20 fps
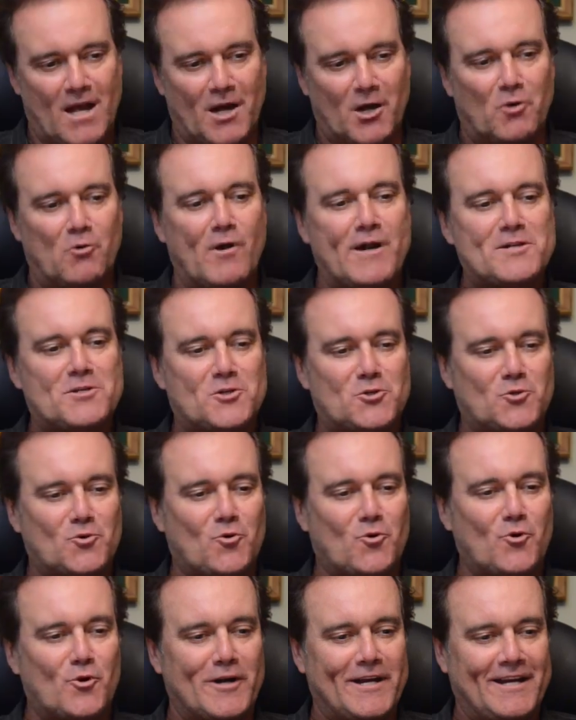A great
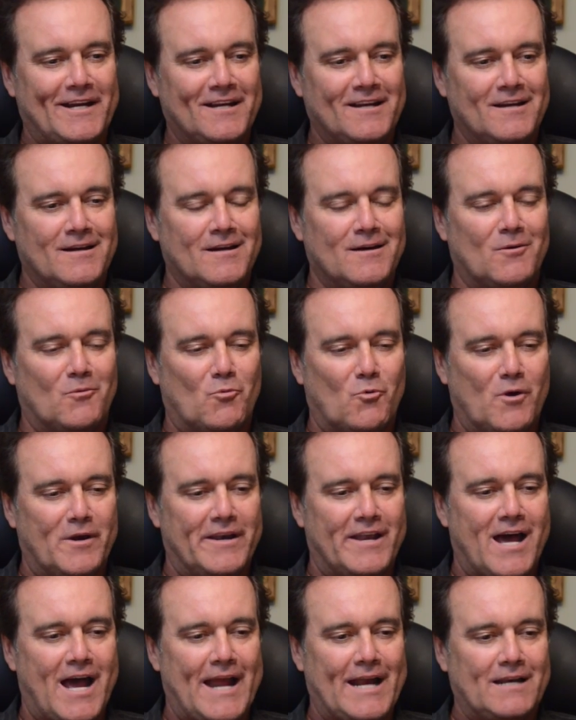story
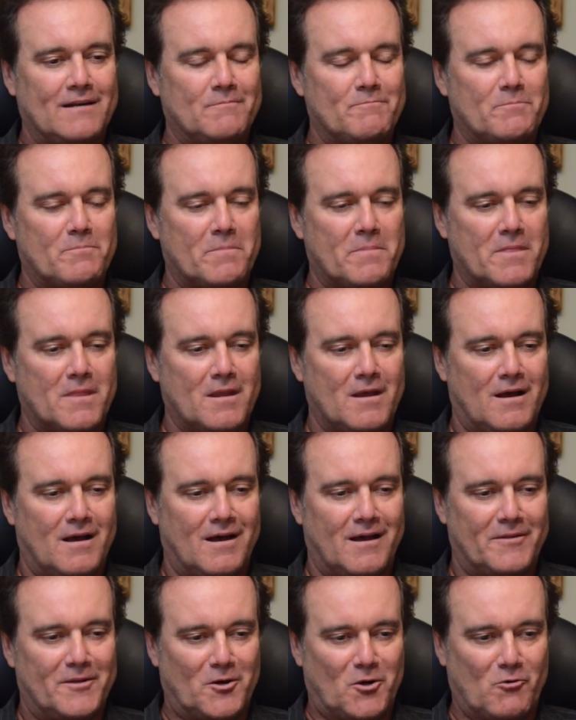one night,
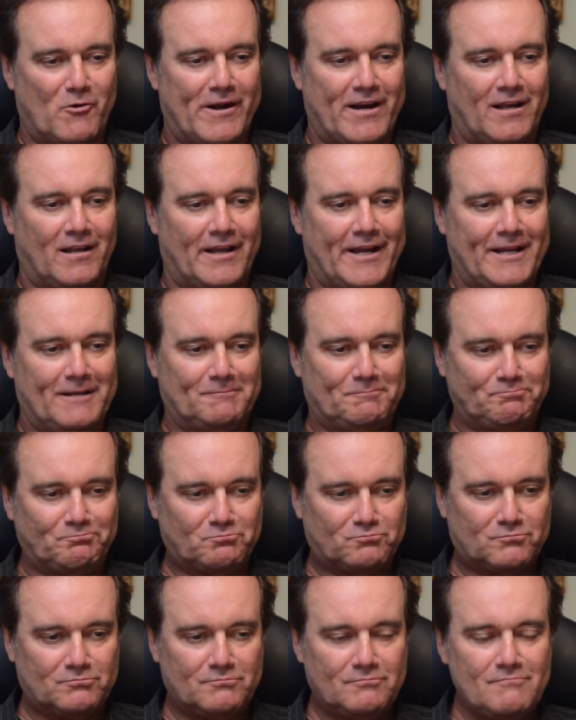uh, the great late
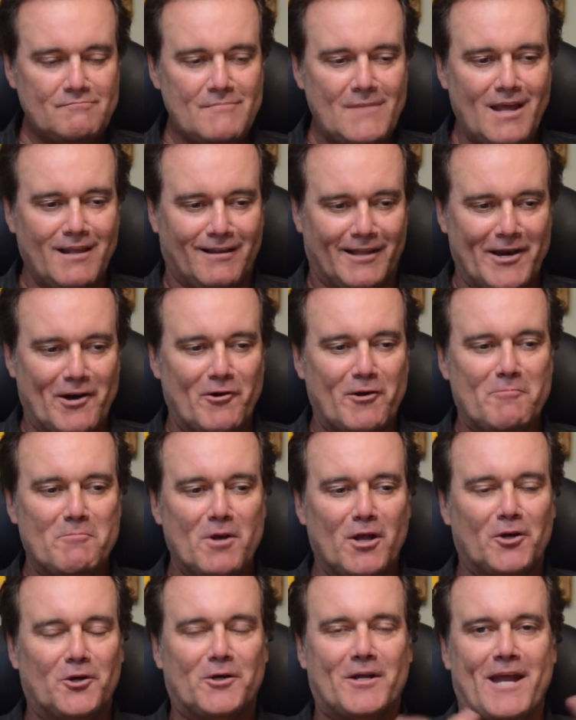Larry
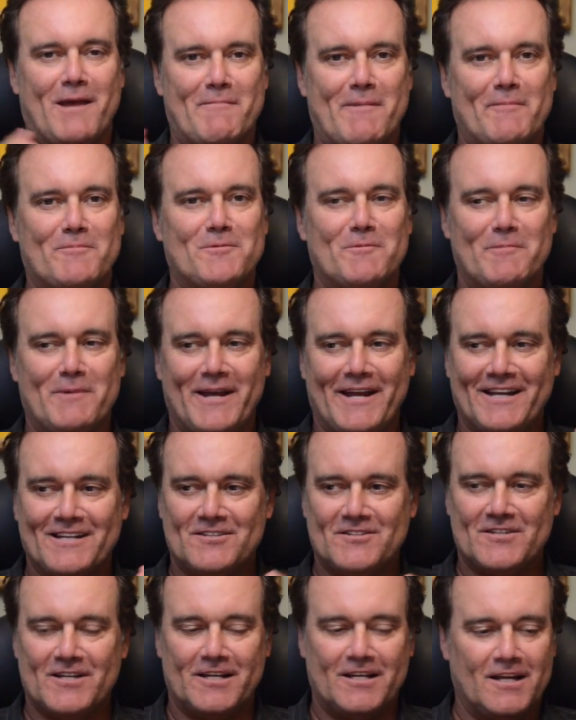Miller came up to me
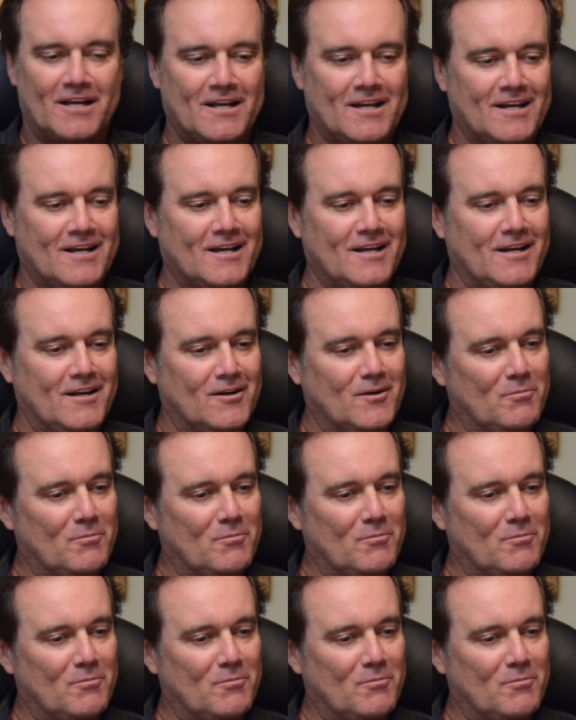and said, you